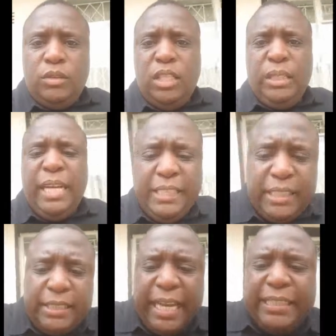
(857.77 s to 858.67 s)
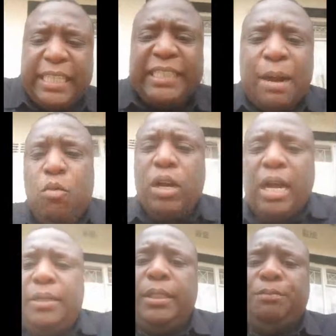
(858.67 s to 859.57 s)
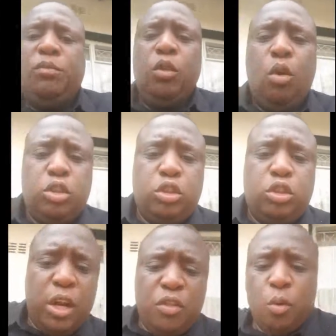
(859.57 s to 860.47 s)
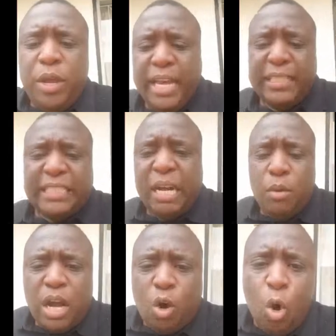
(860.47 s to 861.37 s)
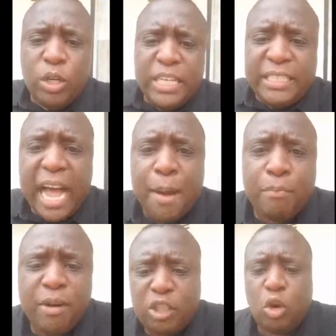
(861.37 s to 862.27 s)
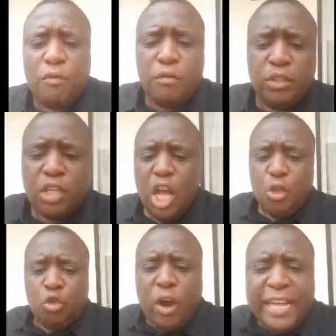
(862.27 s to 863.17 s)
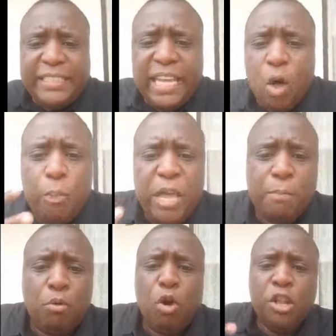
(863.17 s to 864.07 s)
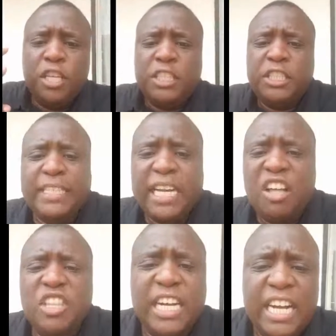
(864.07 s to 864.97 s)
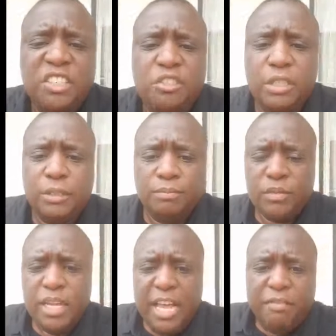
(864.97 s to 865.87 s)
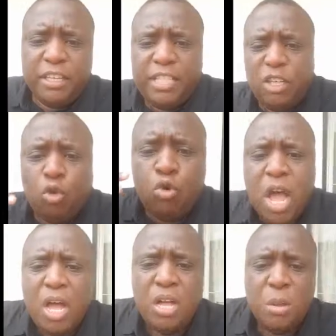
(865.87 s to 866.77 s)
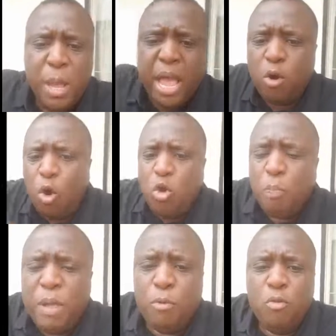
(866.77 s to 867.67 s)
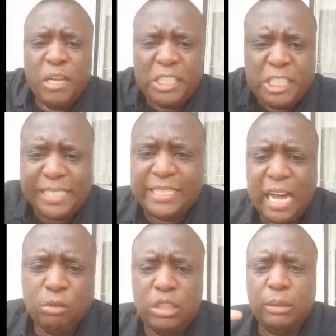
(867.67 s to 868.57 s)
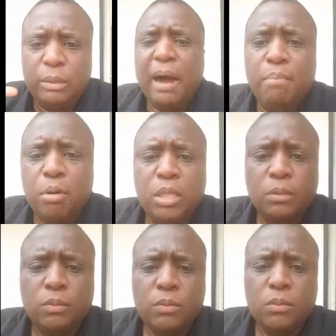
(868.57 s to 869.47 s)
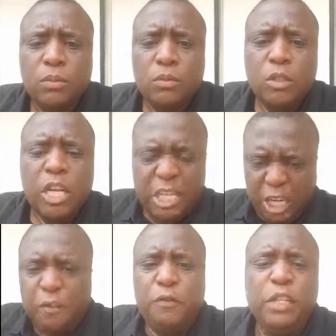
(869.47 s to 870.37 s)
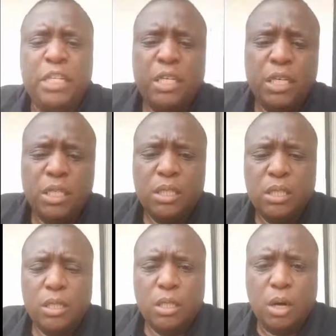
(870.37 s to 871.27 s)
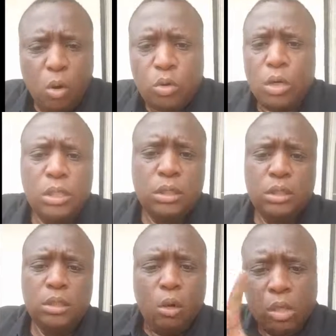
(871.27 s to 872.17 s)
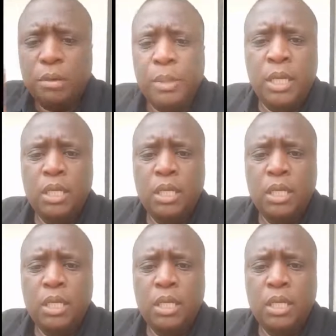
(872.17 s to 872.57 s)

Yesterday, on the weekend, Tajamuka called an entire press conference to try and tell people to shut down the country. They said, Kuda and all your people, you must shut down Zimbabwe indefinitely. Hold on a minute.